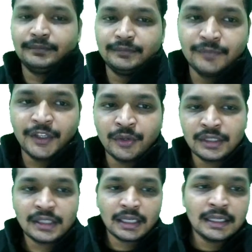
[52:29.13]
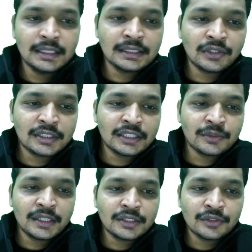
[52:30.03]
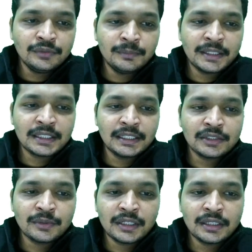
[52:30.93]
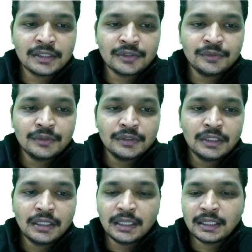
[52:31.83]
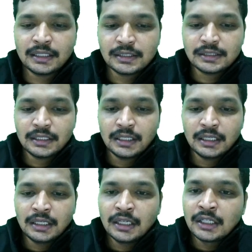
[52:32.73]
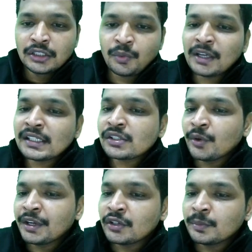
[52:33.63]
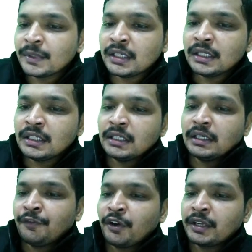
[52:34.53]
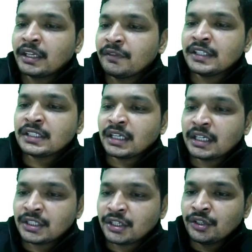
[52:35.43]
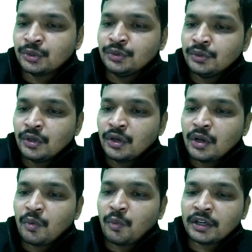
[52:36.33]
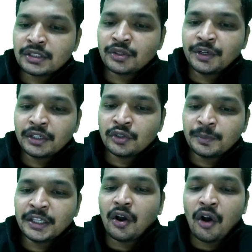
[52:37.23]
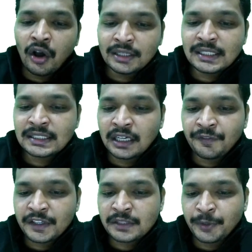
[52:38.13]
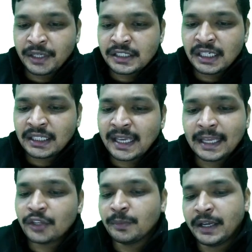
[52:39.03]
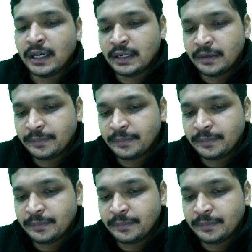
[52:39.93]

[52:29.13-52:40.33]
we know this thing, and this is also S1, S2, basically S1 and S2. Yes. So what is going to be for a given charge Q, what is going to be on the surface potential? KQ by R.